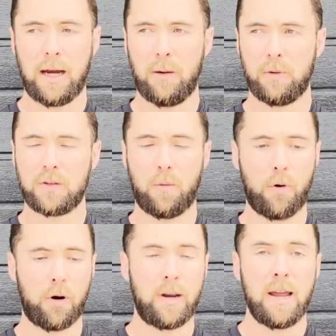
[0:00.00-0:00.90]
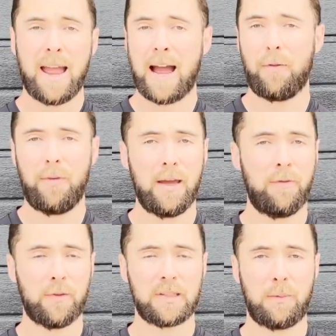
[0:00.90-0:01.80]
what's the word, out there
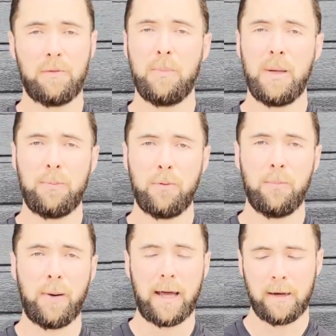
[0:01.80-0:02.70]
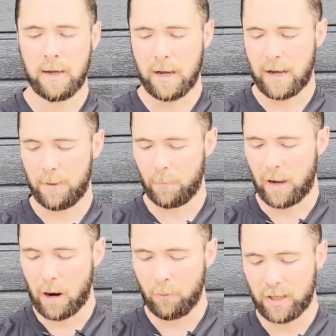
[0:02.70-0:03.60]
for some of you people, but
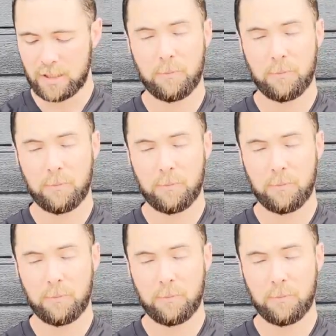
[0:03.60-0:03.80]
I would actually